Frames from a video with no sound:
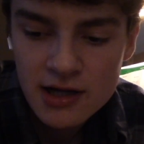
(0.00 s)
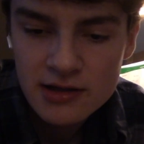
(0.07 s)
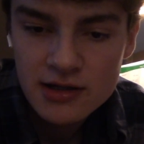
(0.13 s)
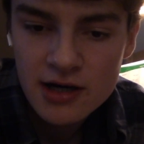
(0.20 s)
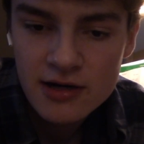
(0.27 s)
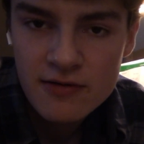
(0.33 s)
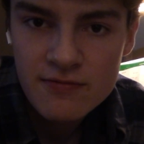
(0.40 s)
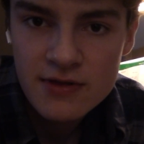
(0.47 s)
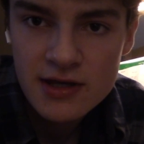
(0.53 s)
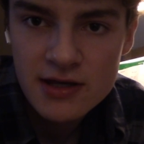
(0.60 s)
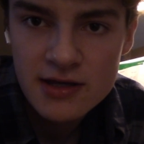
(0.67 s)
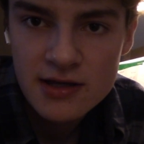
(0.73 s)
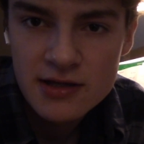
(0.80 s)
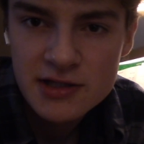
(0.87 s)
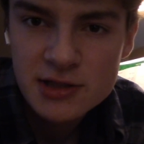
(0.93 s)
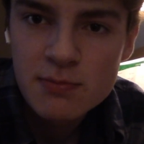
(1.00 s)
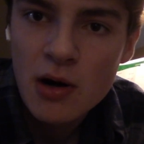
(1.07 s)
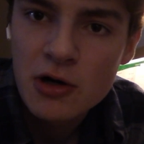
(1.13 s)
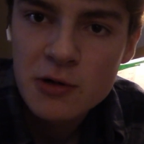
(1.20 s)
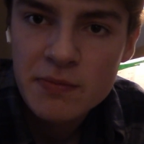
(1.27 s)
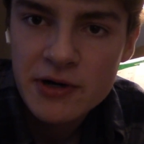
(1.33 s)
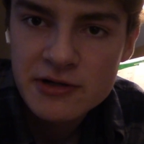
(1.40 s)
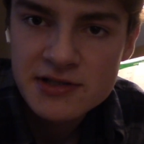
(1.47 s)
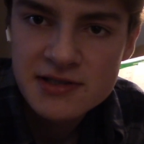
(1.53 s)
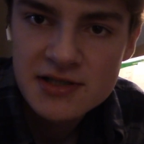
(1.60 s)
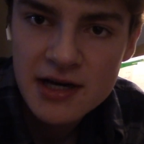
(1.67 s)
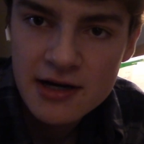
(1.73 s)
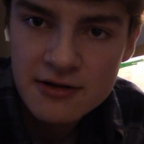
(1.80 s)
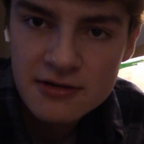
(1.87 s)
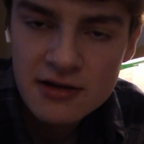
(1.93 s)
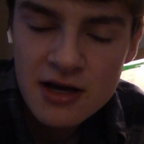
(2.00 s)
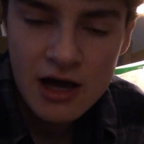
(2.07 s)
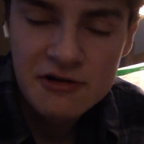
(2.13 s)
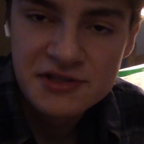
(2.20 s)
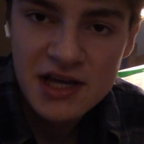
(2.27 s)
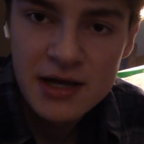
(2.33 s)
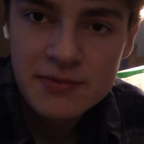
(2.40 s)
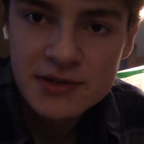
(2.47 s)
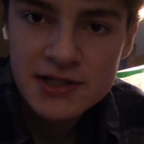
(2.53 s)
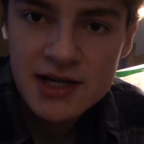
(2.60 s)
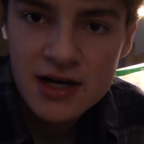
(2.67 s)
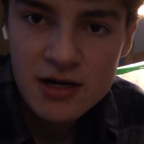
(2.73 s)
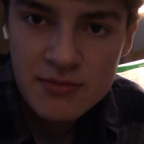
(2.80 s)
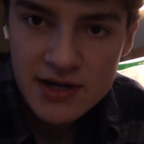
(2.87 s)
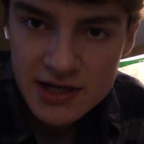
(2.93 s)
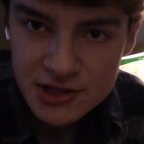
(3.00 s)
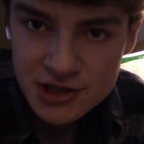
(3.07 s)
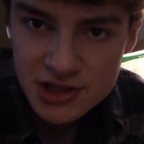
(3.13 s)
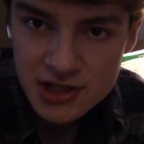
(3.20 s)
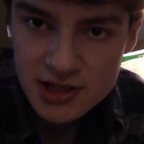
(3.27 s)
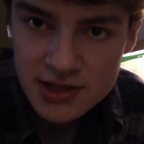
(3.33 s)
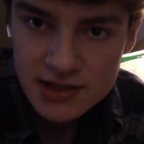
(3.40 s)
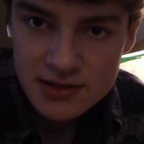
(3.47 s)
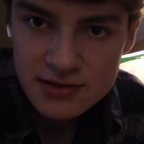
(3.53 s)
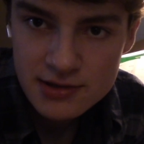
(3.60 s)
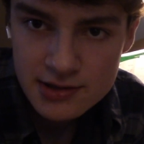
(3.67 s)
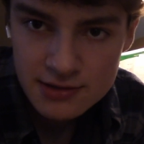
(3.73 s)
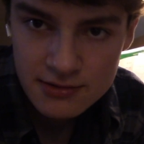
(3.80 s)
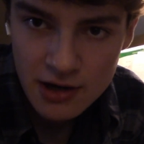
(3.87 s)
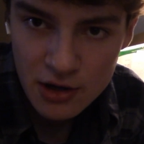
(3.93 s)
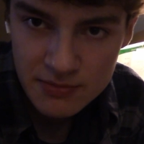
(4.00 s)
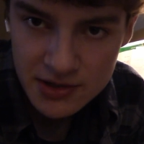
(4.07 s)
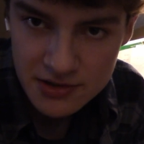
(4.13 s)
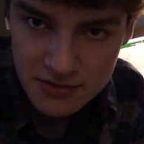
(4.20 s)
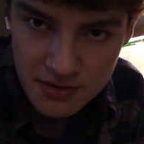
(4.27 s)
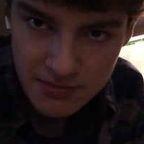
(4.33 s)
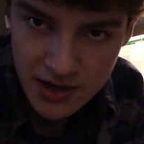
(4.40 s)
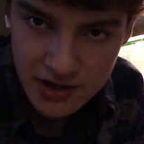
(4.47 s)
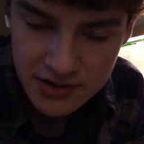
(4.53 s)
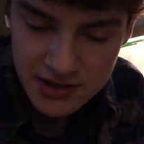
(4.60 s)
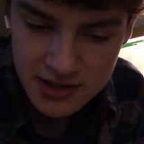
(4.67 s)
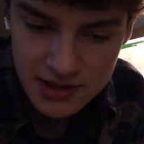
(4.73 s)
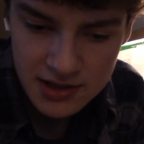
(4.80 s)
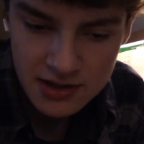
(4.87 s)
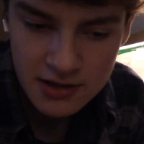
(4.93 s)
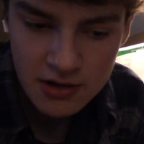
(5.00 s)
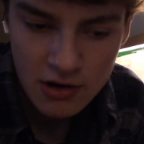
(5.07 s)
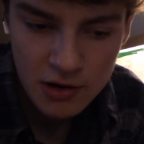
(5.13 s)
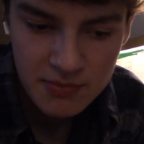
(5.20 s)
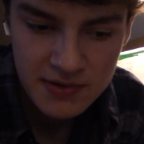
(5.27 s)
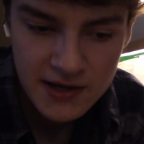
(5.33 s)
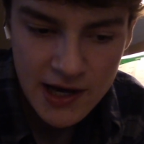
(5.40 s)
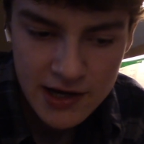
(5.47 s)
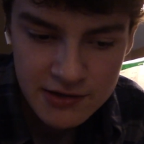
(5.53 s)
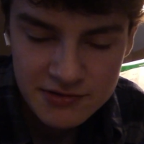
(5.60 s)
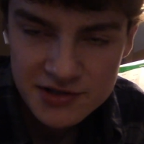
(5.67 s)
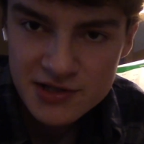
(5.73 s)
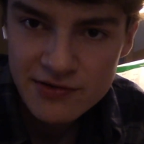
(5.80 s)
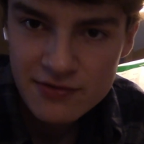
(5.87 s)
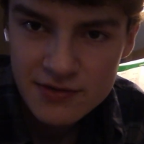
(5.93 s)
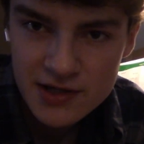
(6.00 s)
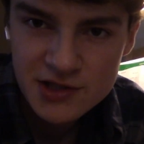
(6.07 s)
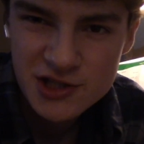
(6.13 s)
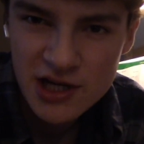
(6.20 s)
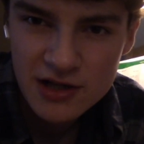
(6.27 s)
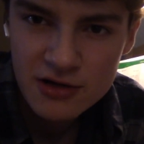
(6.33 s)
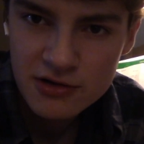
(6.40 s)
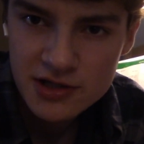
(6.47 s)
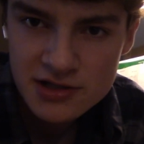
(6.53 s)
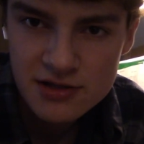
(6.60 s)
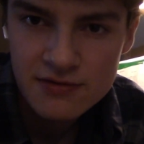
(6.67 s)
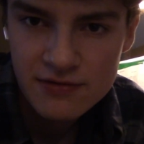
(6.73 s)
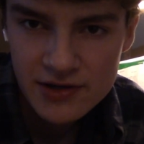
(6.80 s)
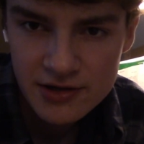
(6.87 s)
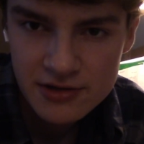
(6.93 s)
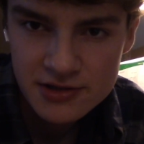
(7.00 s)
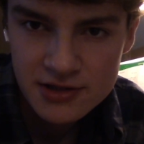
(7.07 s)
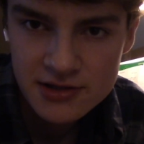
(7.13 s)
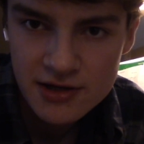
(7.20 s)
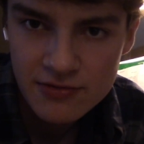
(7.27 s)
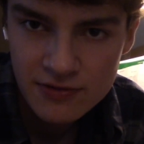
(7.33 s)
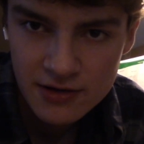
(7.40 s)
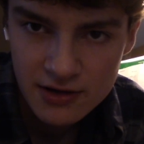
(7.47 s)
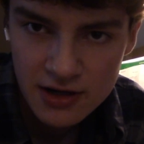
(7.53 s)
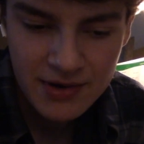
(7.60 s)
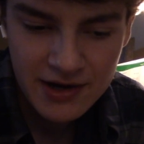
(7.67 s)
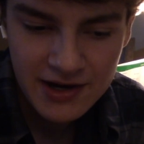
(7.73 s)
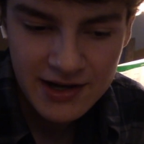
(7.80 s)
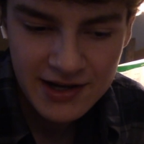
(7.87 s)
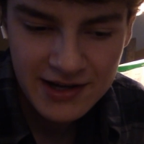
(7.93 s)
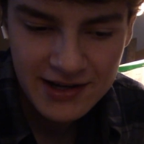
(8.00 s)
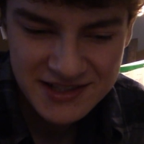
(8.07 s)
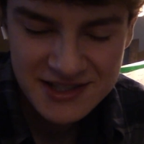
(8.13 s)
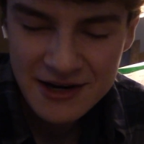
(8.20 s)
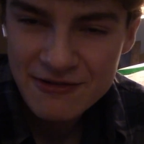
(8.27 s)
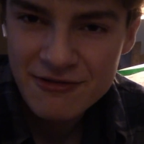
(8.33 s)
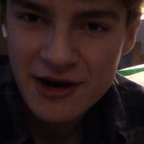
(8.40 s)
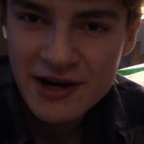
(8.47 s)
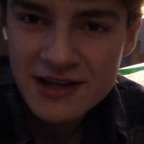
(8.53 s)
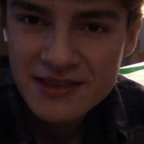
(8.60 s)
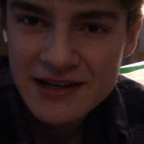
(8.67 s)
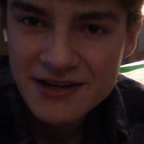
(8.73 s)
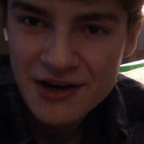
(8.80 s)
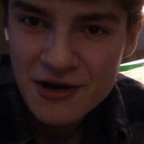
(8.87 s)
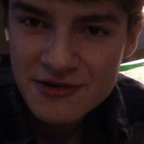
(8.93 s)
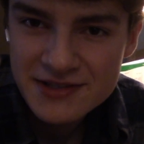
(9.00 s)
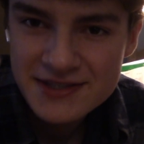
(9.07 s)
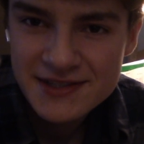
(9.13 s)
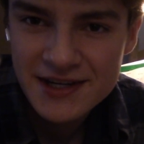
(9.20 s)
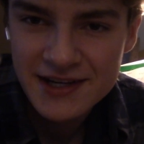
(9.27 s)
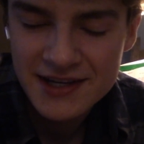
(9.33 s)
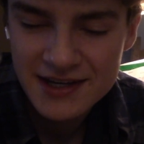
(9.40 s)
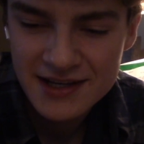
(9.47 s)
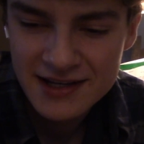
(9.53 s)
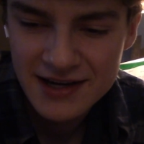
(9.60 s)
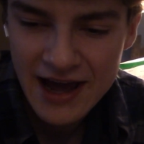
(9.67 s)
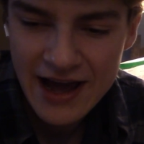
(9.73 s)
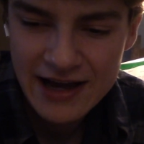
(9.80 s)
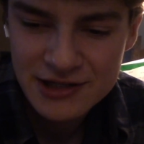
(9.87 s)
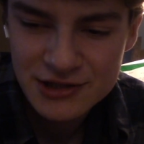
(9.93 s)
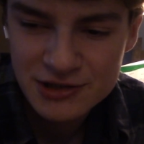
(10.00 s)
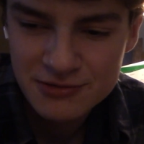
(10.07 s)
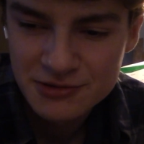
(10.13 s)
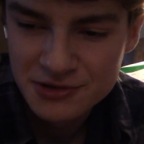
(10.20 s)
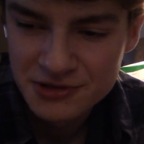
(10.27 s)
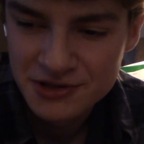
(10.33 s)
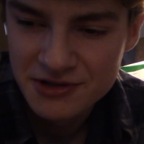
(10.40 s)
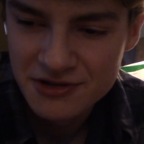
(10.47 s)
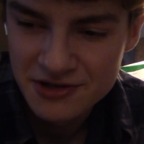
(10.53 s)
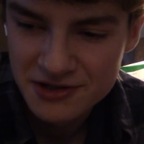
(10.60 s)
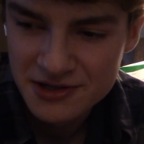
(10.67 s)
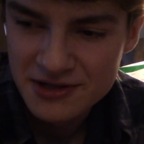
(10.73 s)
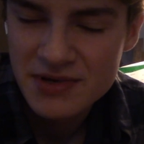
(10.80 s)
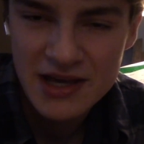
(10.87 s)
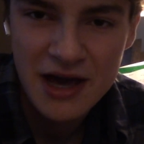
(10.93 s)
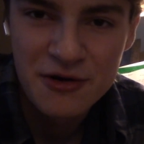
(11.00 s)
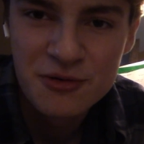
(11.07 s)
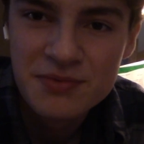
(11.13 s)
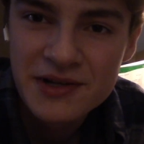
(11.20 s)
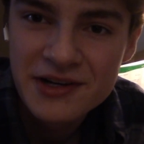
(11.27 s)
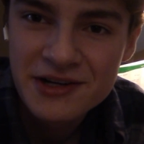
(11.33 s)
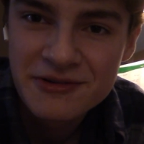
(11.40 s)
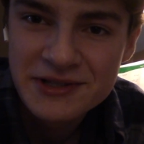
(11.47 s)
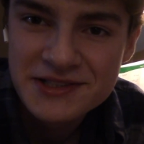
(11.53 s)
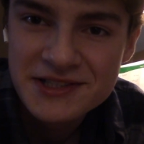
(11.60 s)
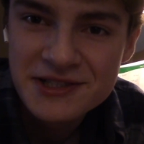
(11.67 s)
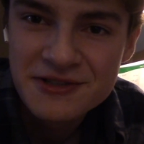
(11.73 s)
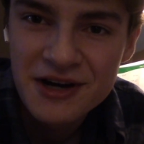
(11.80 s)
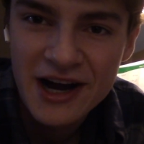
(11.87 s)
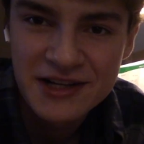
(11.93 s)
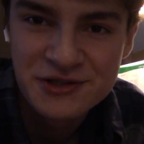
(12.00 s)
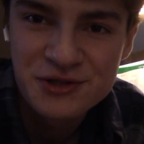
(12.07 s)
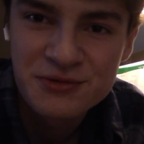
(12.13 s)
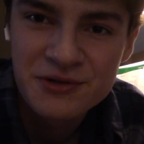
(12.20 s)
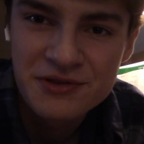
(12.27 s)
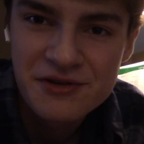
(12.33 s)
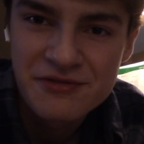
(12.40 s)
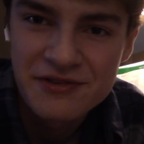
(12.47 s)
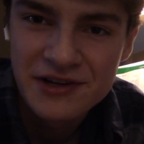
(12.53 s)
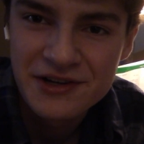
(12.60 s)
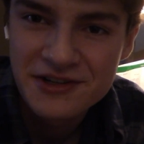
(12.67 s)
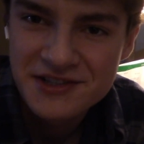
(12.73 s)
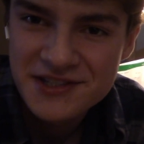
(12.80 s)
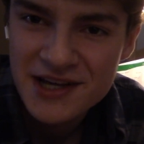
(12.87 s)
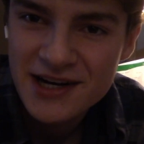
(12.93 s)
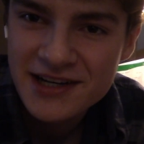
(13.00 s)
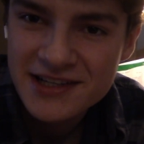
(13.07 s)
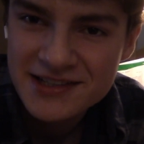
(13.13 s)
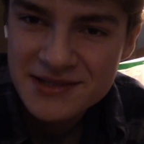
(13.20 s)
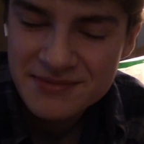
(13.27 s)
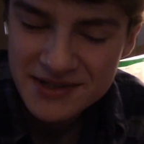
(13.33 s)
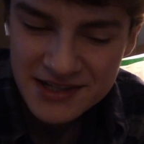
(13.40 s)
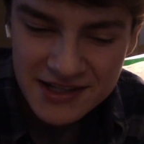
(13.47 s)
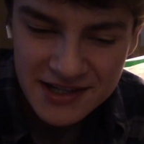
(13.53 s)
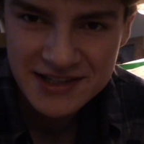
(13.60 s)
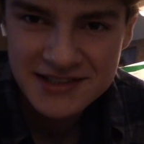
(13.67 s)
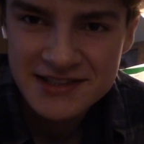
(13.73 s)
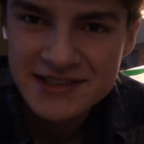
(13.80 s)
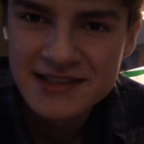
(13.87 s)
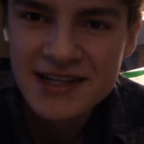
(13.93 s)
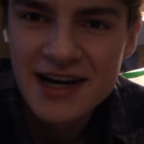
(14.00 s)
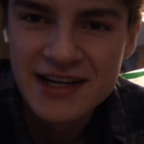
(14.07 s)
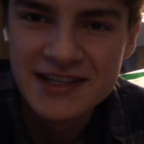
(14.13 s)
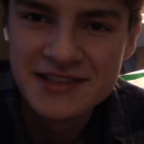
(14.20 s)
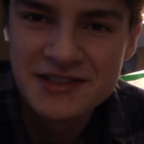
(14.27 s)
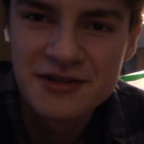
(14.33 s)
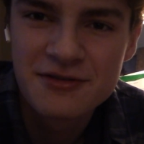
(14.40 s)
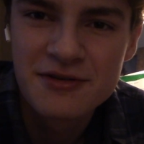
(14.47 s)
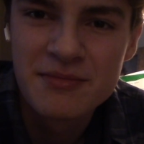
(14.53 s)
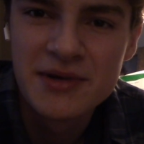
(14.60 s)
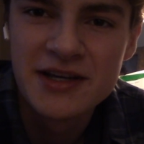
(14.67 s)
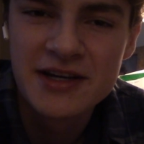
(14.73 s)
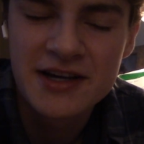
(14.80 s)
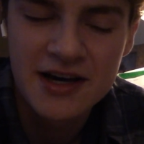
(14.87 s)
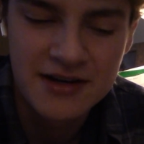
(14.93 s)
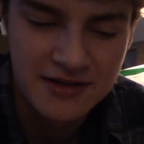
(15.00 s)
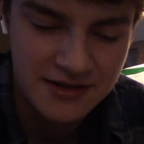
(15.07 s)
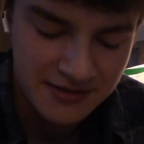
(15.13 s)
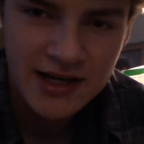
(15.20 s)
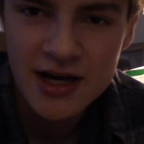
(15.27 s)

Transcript: a lot of the smaller parts down. I was able to kind of make a sheet to help me do the melody. On piano, it's different than cello because the fingers are different, but instead of writing the notes like an actual good piano player would do, I just wrote the fingers that I need to play because it's a lot easier for me to kind of